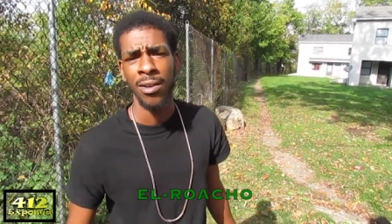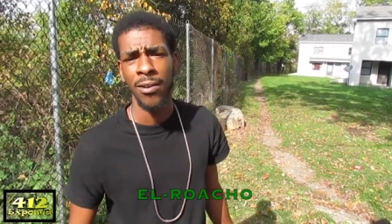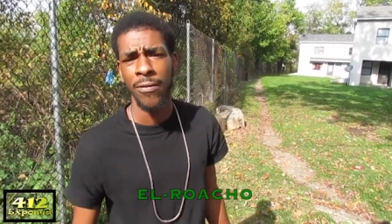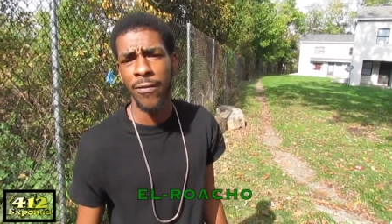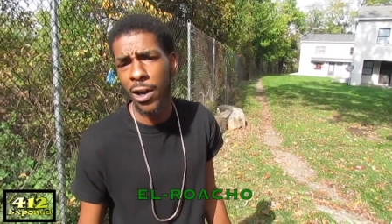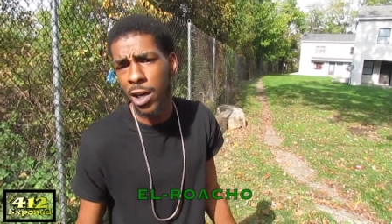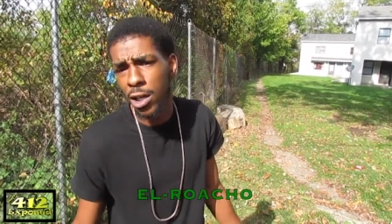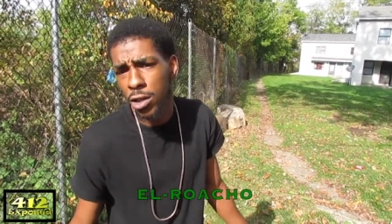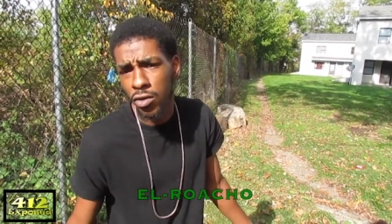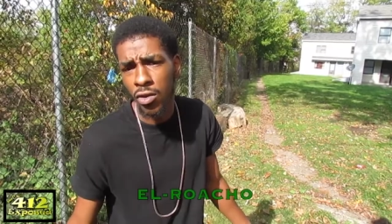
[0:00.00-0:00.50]

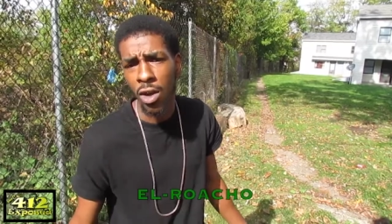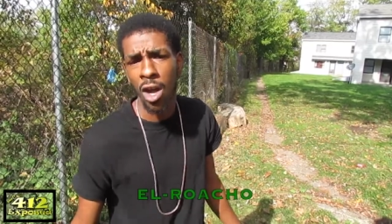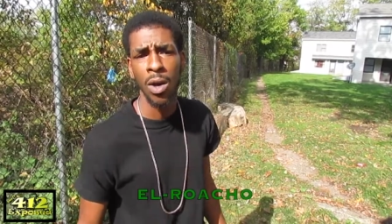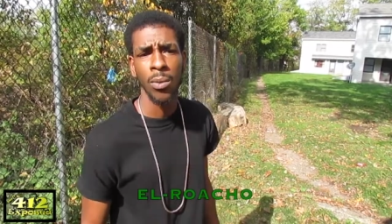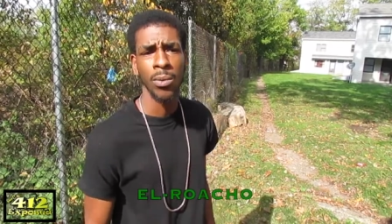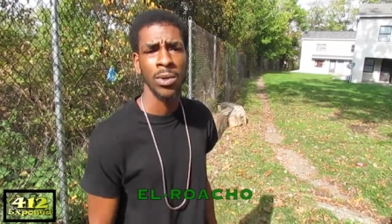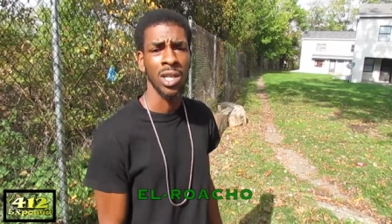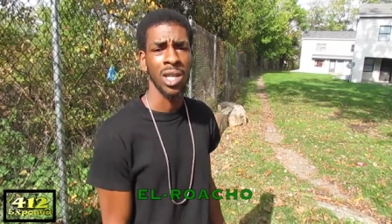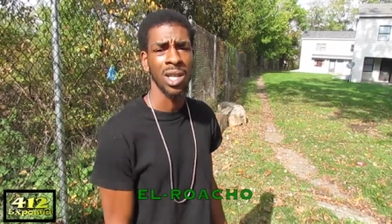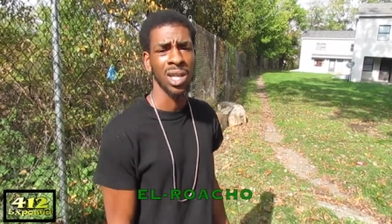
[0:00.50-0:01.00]
fuck is
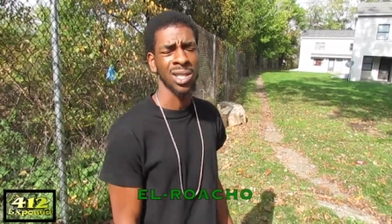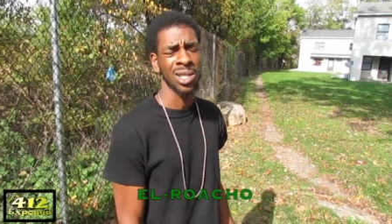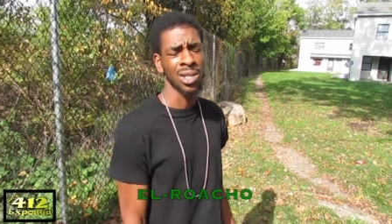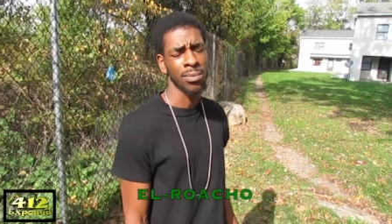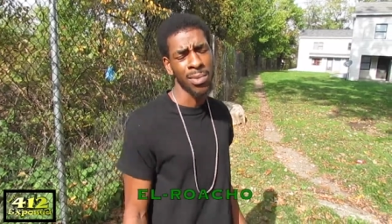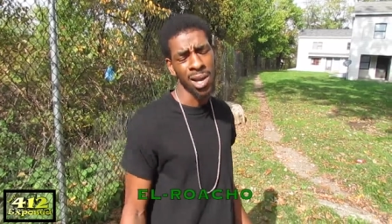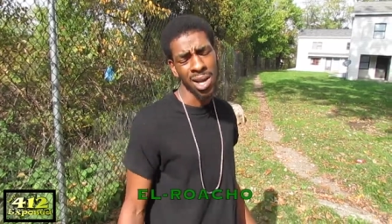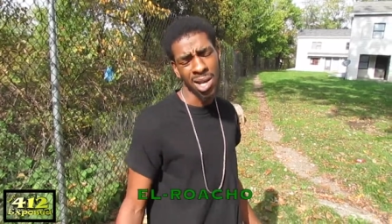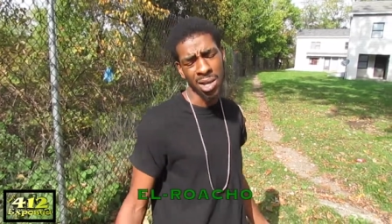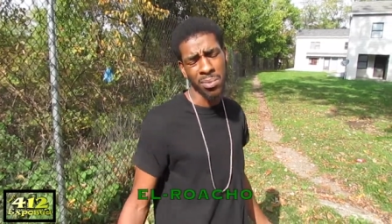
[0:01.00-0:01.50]
wrong with niggas?
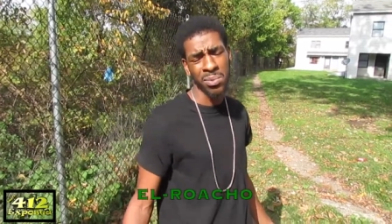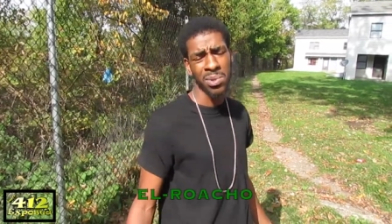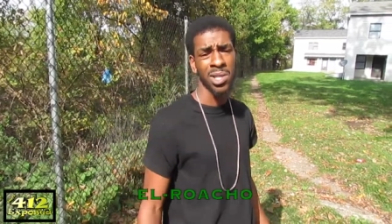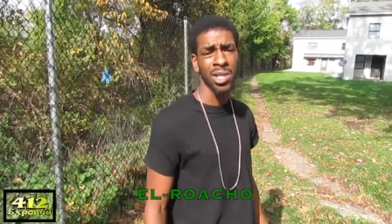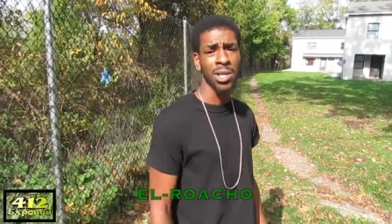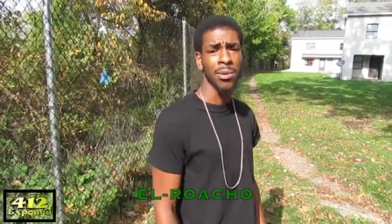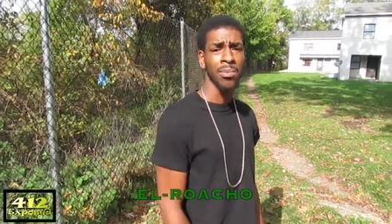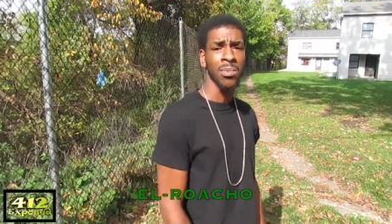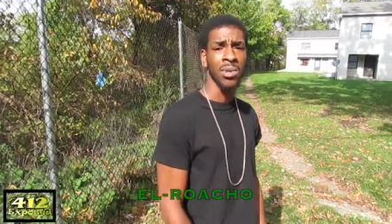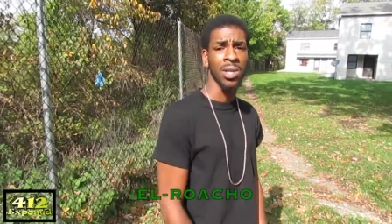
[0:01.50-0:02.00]
Somebody come
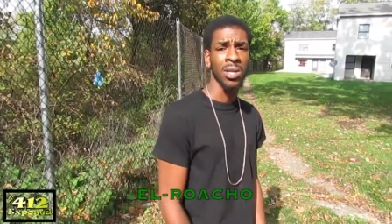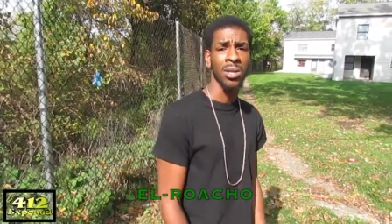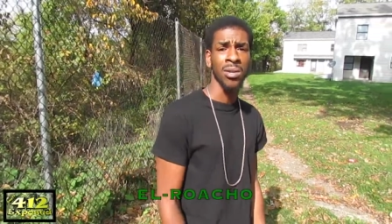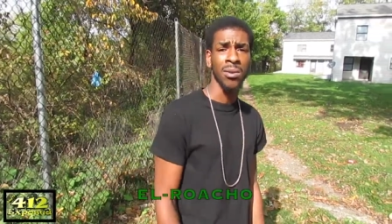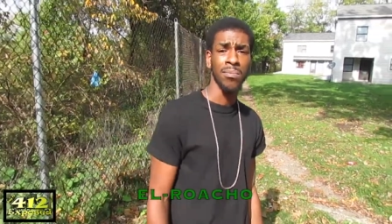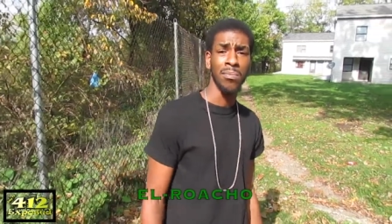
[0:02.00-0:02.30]
see me.